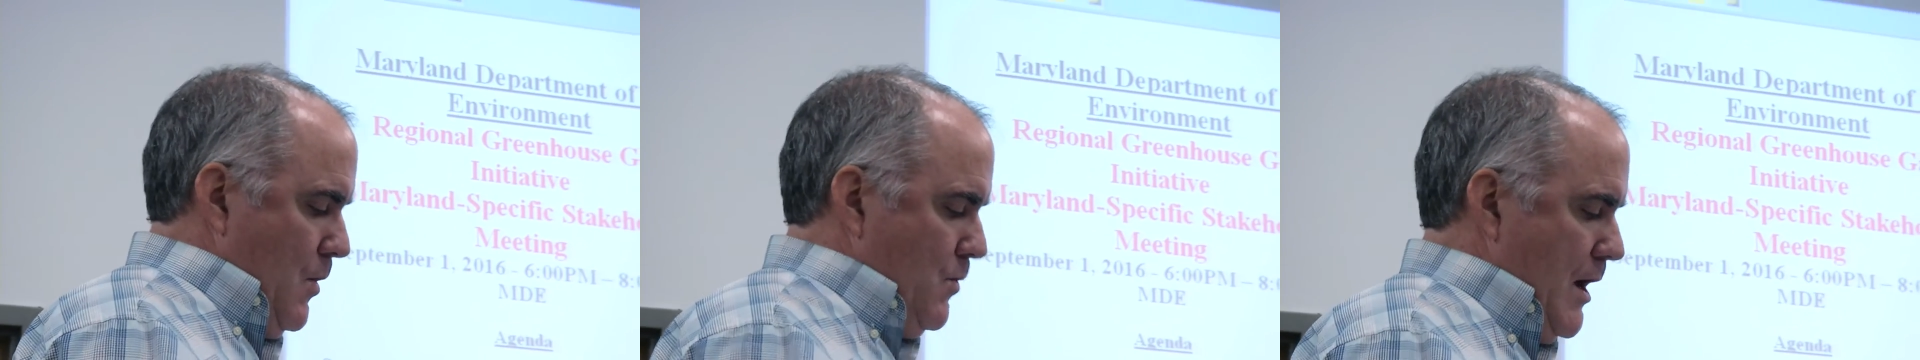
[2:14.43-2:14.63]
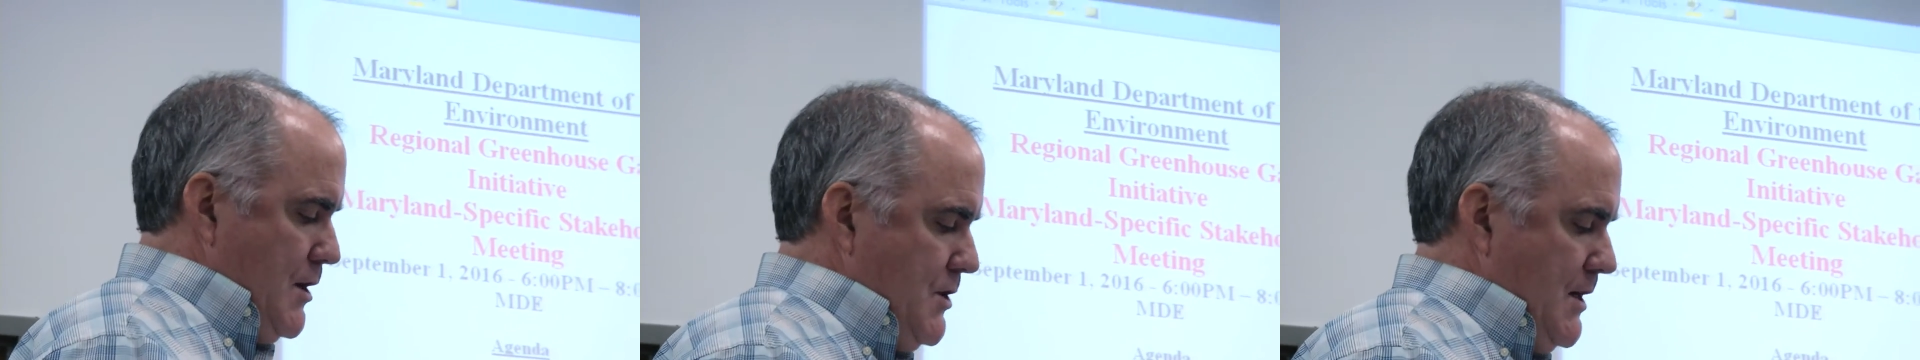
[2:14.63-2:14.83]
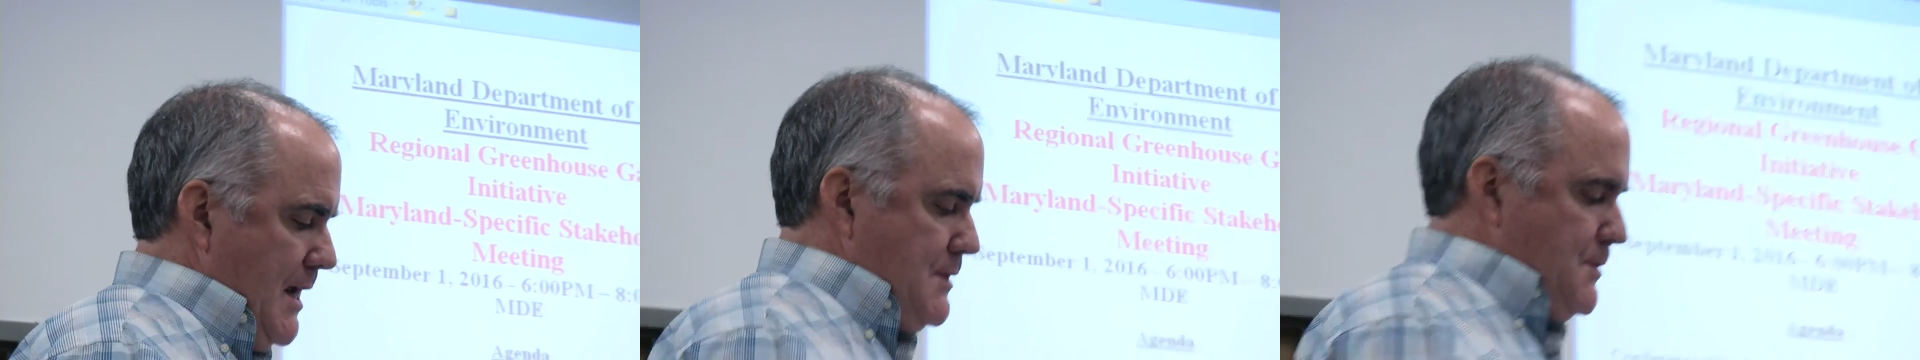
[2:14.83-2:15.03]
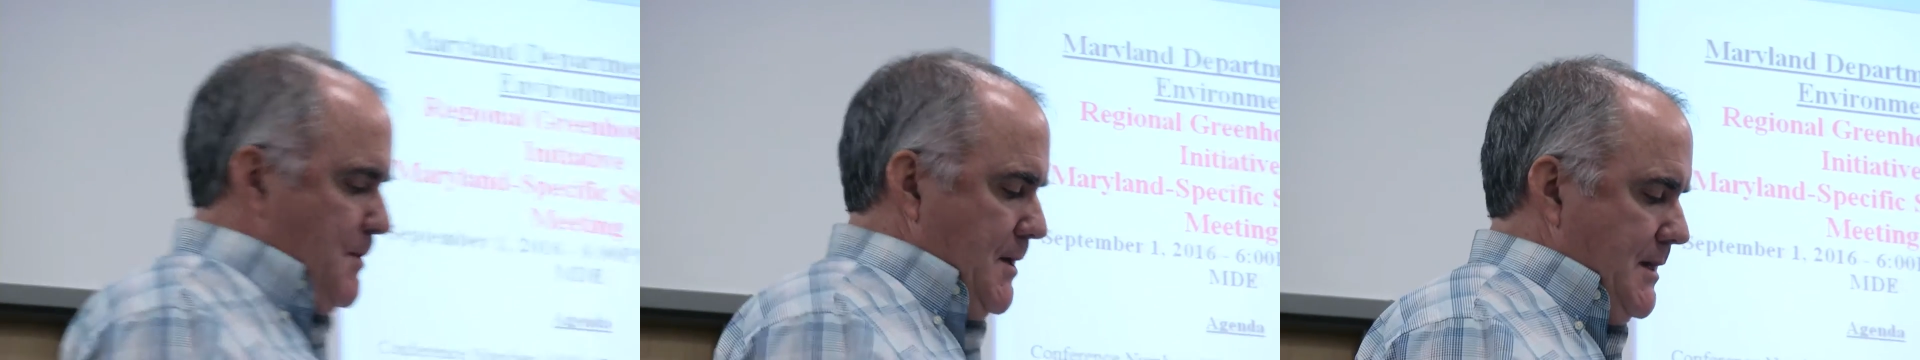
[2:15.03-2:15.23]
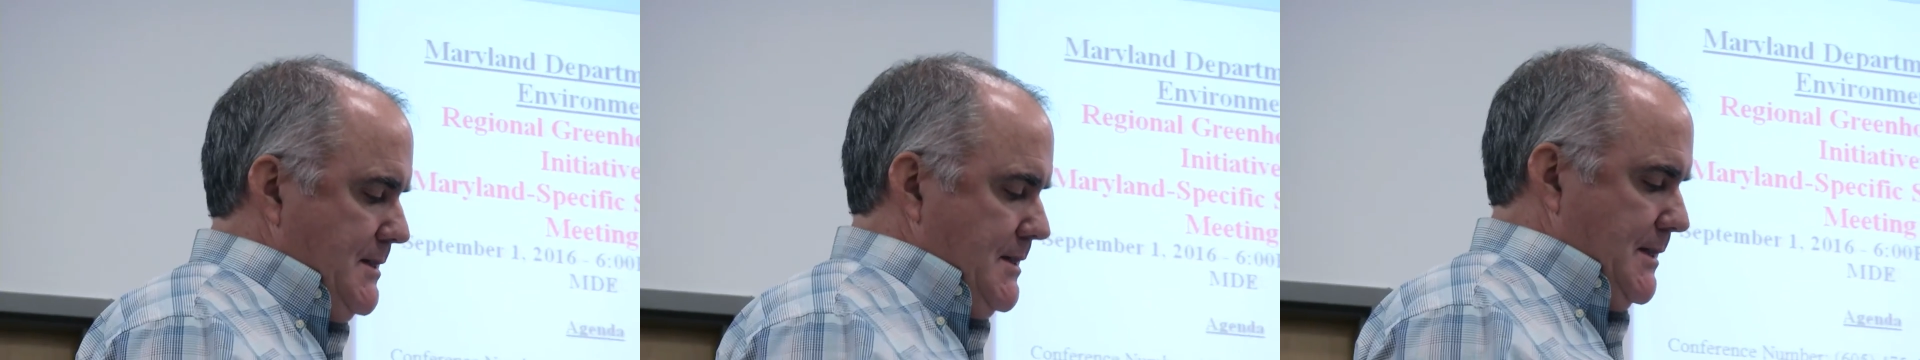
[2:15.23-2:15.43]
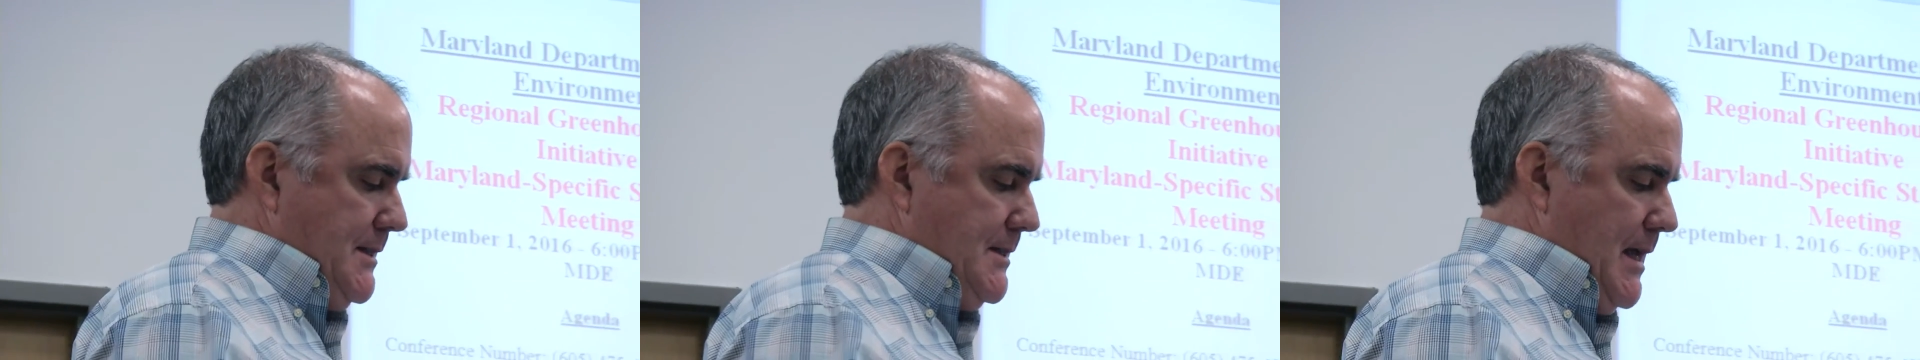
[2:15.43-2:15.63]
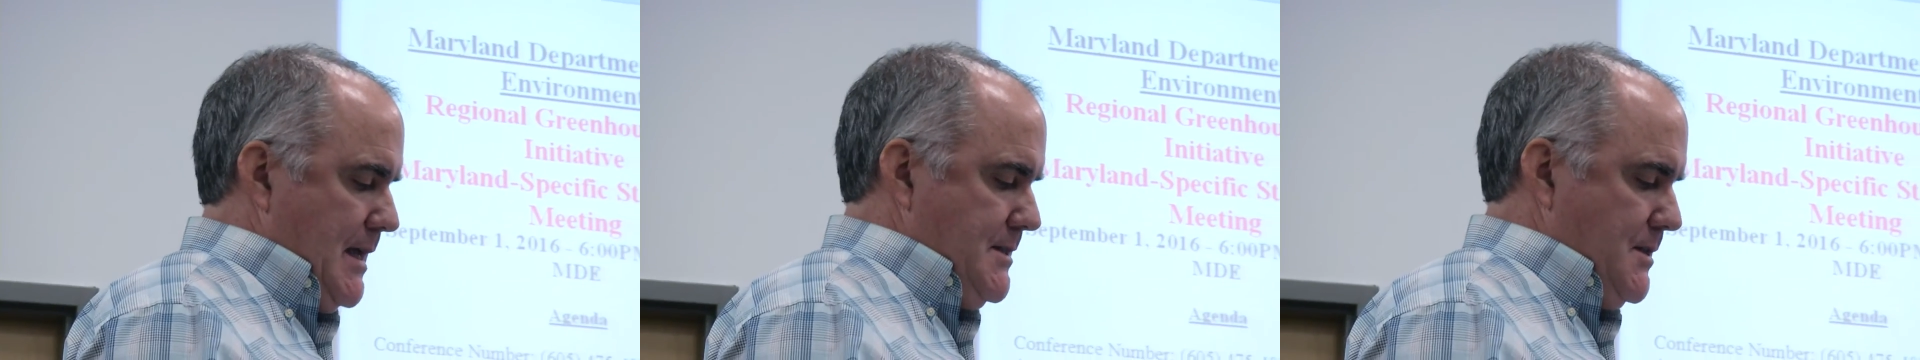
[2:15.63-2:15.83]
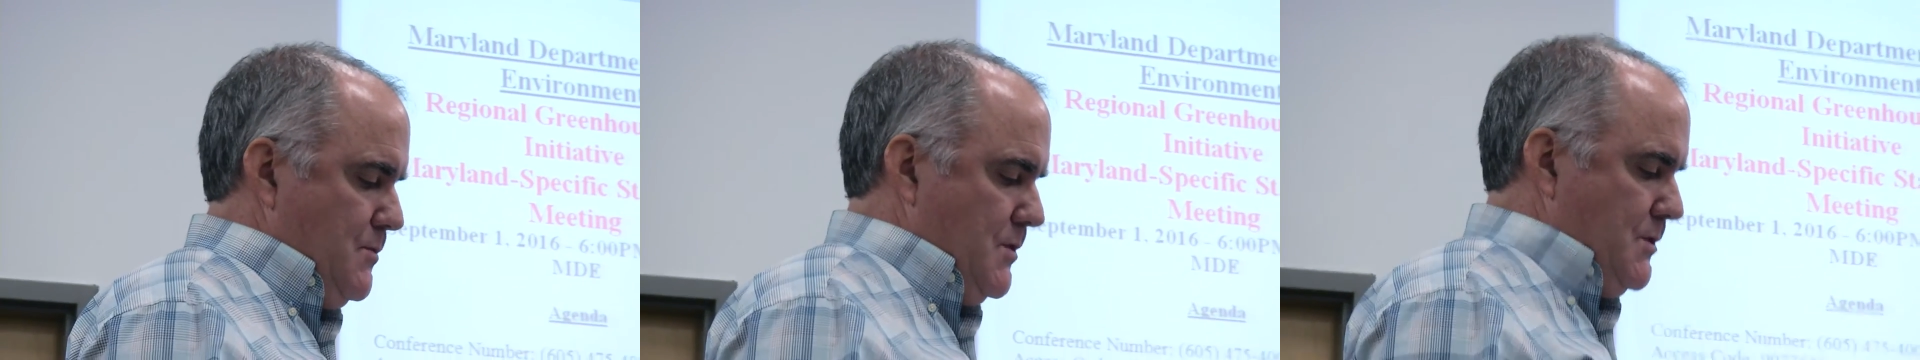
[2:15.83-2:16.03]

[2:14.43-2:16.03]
RGGI has been a success in